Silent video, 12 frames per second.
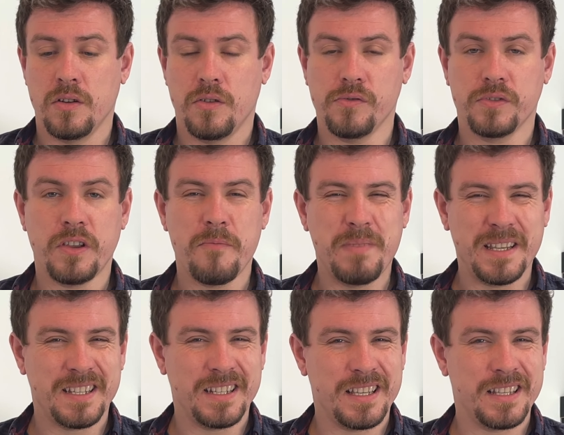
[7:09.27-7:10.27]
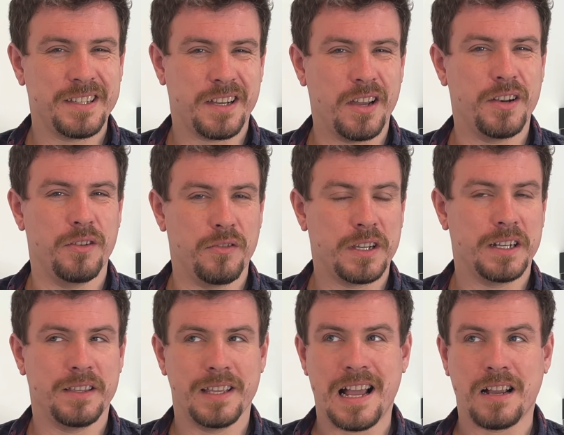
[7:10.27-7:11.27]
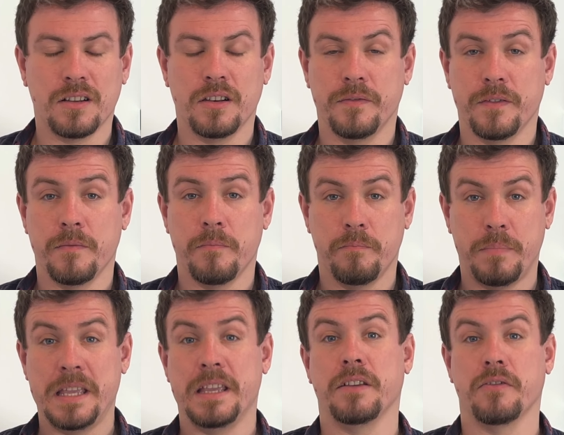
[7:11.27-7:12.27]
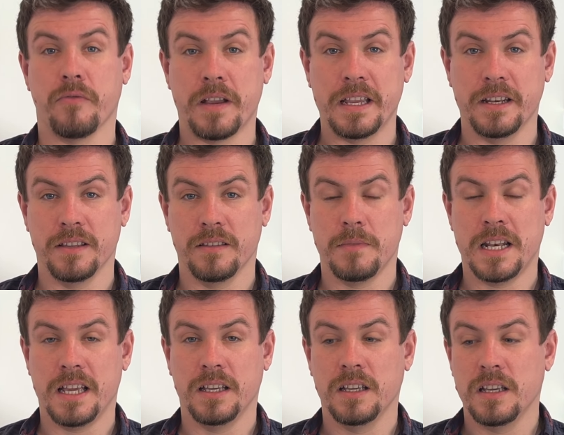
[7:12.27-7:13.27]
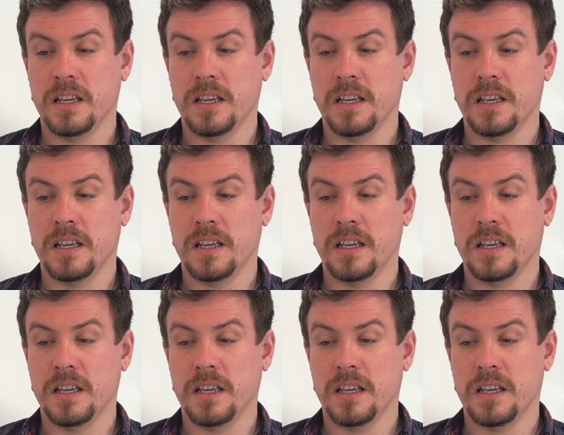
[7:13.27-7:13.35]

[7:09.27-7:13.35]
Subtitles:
Also, businesses are kind of looking at the angle of being green at the minute.